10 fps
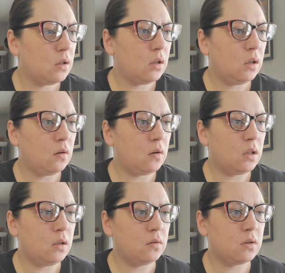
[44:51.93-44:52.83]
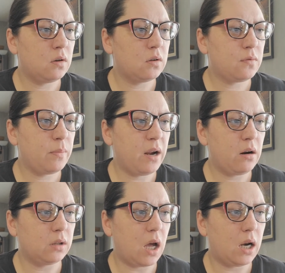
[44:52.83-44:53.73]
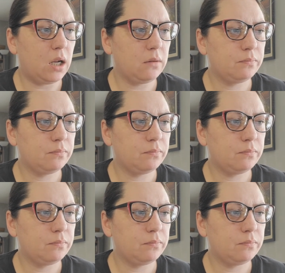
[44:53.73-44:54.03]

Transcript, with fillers: you can use those for barrel knotting.